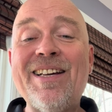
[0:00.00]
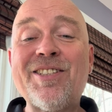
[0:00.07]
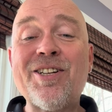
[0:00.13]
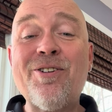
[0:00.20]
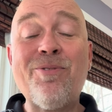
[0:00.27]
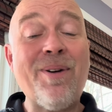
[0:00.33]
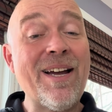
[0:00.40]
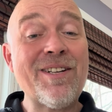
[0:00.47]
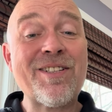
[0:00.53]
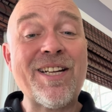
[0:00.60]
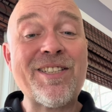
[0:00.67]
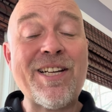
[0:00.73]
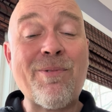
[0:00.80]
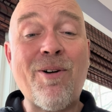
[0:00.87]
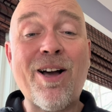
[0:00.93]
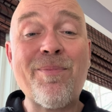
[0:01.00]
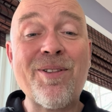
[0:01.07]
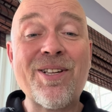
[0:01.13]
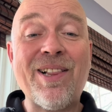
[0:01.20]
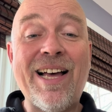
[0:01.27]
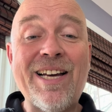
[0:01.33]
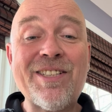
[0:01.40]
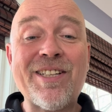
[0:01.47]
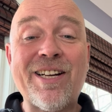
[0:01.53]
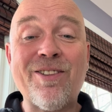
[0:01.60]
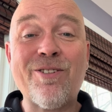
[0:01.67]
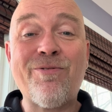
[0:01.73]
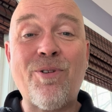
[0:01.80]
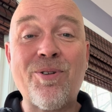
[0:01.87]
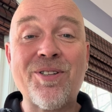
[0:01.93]
So I'd just like to say welcome to the class. I
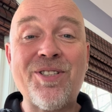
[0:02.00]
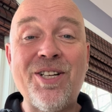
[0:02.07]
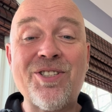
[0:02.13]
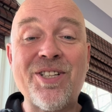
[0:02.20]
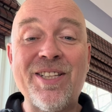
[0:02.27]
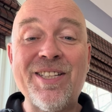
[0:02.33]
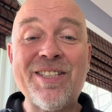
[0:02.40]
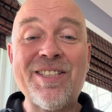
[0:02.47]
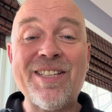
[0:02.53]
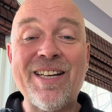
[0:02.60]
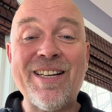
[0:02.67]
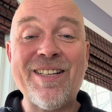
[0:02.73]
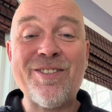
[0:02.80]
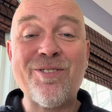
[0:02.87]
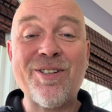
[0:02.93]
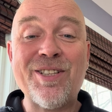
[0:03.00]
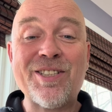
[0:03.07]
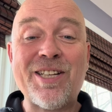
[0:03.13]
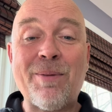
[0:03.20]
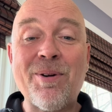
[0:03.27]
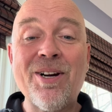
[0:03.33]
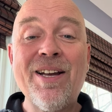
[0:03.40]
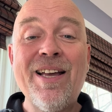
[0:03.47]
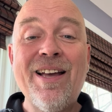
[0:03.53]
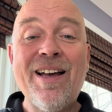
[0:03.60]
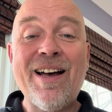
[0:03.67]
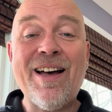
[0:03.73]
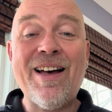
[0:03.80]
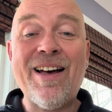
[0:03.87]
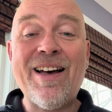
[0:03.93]
look forward to teaching this during the summer.
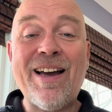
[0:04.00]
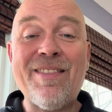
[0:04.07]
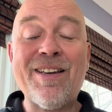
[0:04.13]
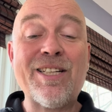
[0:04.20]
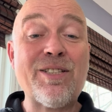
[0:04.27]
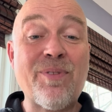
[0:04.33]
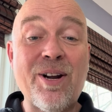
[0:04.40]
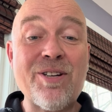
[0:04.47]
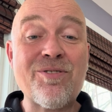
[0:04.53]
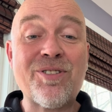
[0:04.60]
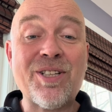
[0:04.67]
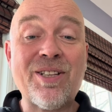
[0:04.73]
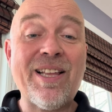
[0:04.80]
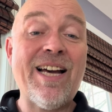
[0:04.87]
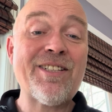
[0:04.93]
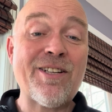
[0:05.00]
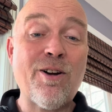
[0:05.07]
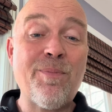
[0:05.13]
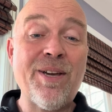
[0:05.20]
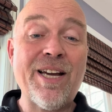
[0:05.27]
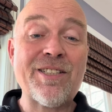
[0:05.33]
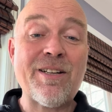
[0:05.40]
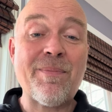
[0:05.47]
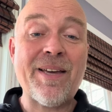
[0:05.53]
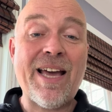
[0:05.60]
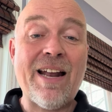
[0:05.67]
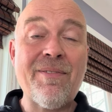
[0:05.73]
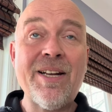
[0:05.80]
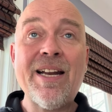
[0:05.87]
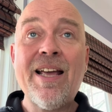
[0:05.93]
I think it's a very interesting class. I hope you get something
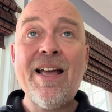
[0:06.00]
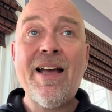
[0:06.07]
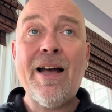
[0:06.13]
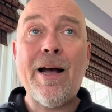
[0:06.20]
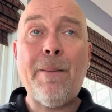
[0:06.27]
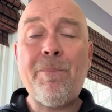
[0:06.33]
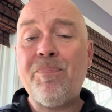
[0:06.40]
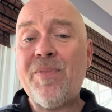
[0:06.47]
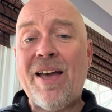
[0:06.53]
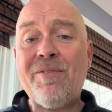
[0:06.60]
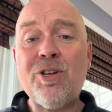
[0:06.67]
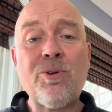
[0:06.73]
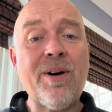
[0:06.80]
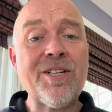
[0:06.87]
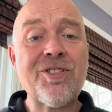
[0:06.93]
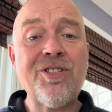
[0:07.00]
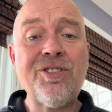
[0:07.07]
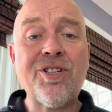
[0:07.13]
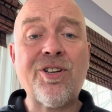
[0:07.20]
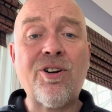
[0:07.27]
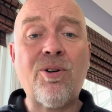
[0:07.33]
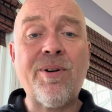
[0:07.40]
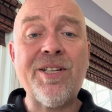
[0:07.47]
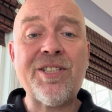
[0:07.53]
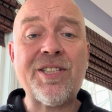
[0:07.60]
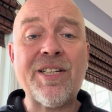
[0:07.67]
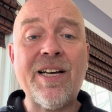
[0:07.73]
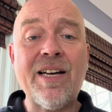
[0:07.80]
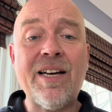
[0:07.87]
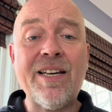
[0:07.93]
out of it. If you have any questions, you can
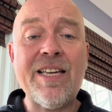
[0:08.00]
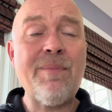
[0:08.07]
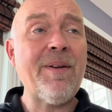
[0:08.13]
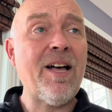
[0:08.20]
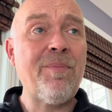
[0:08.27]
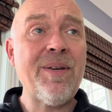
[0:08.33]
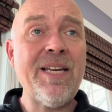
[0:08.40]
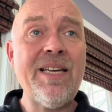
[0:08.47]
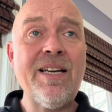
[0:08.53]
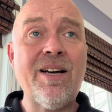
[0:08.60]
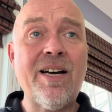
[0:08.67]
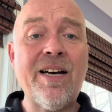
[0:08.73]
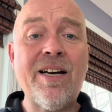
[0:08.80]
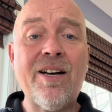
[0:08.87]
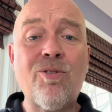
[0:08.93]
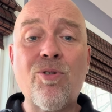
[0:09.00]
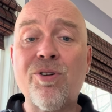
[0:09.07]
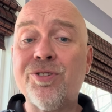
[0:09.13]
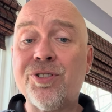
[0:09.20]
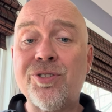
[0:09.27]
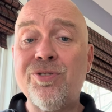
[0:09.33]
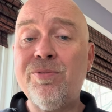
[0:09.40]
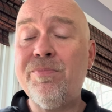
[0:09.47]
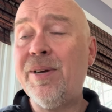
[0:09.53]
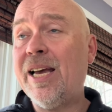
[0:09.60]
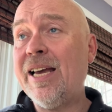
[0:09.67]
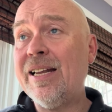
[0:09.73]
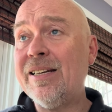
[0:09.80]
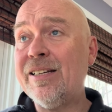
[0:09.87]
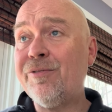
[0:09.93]
always email me or Zoom.
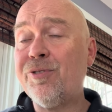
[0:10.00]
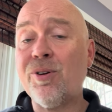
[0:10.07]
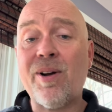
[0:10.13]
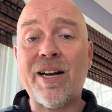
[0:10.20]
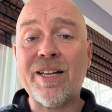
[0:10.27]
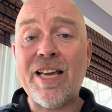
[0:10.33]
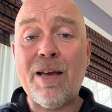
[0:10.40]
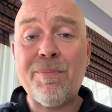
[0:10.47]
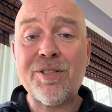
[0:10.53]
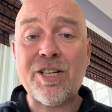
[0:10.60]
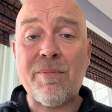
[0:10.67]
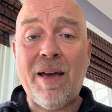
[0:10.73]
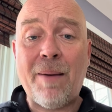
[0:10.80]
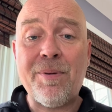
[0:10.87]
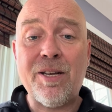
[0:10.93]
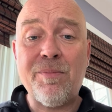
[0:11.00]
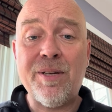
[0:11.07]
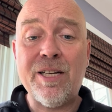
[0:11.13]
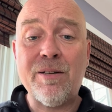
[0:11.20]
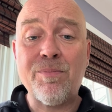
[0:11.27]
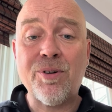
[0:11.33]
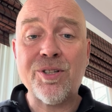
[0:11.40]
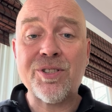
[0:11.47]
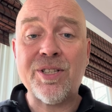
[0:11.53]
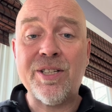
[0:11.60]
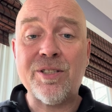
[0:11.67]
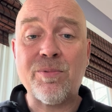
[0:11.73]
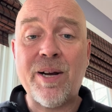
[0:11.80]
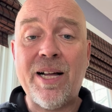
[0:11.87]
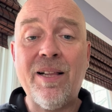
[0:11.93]
And if you're on campus, I'm happy to meet in person
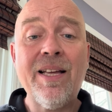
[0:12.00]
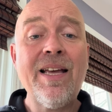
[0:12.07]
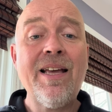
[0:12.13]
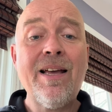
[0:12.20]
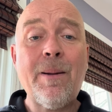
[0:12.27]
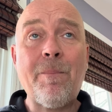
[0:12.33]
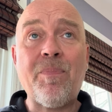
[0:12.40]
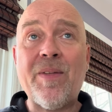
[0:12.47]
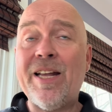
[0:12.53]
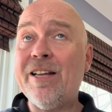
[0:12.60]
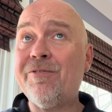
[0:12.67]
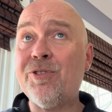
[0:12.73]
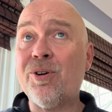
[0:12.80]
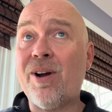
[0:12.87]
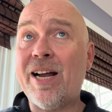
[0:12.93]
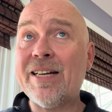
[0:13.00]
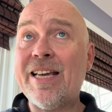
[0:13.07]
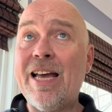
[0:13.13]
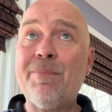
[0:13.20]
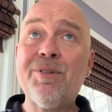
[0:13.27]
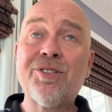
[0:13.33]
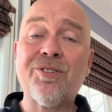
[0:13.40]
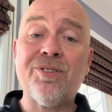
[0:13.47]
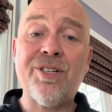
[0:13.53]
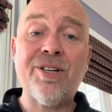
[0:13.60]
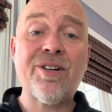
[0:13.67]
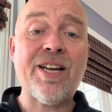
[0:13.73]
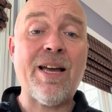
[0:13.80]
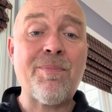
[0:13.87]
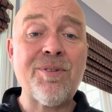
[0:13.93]
as well. And then if you're on campus or
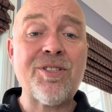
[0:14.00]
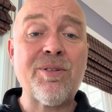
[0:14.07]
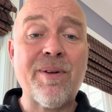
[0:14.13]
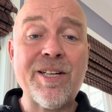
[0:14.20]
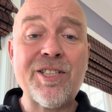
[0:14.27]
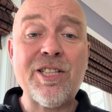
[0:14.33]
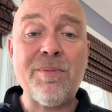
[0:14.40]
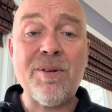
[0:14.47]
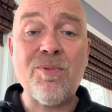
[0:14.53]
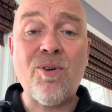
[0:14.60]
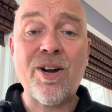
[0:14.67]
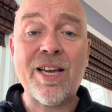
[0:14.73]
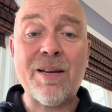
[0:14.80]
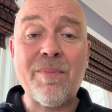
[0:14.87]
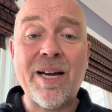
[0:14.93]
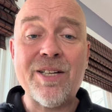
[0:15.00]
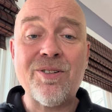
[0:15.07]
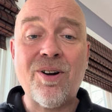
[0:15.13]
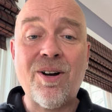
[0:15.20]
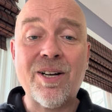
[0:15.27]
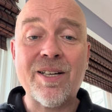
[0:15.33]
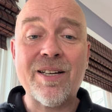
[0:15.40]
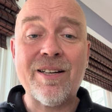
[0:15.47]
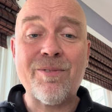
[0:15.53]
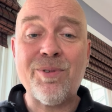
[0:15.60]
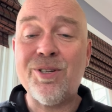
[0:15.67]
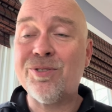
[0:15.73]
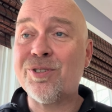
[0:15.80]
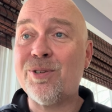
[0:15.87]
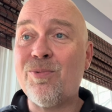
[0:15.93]
near campus, you might see me walking my dog.
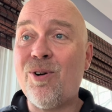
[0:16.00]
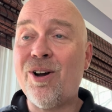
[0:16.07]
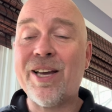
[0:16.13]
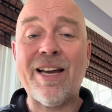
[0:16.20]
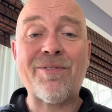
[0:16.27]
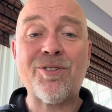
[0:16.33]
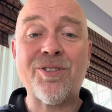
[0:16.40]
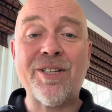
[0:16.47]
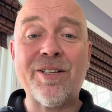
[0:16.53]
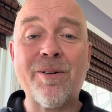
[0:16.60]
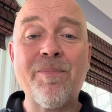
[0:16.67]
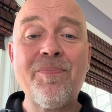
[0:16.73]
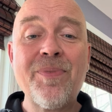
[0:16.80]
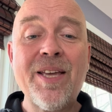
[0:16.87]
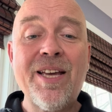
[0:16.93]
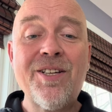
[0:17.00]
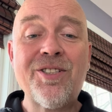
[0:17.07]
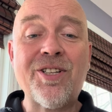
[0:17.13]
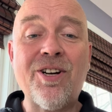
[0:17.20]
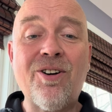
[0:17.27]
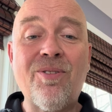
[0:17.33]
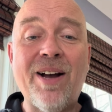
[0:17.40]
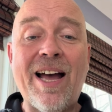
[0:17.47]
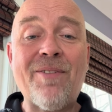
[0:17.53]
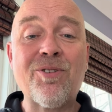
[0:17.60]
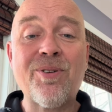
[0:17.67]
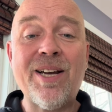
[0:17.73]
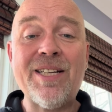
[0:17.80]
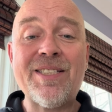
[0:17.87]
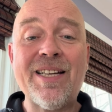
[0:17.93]
We usually walk after dinner. So have a
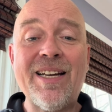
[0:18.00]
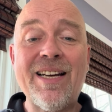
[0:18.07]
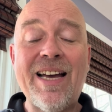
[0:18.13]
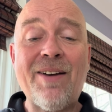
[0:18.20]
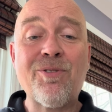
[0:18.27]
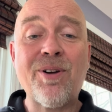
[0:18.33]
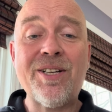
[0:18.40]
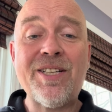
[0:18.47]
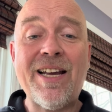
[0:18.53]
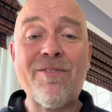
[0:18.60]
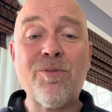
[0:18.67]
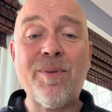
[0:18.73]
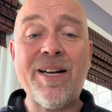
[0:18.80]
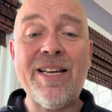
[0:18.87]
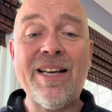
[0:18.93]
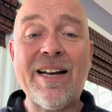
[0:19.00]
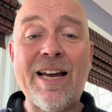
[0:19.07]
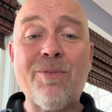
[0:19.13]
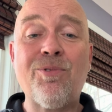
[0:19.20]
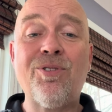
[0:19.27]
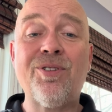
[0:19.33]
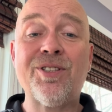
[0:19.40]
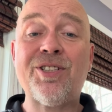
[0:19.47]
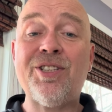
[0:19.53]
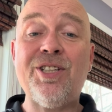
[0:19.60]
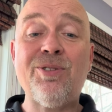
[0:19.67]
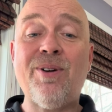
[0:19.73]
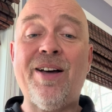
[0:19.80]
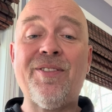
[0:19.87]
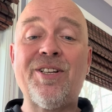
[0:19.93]
great day, everybody, and I will see
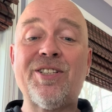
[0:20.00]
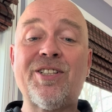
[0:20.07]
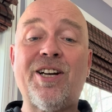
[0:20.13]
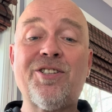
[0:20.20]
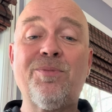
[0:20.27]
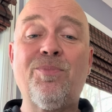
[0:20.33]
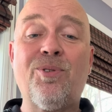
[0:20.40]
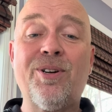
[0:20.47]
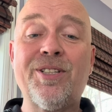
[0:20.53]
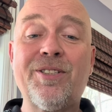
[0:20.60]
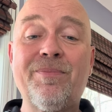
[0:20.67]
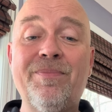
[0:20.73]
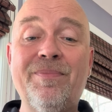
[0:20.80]
you on the discussion boards.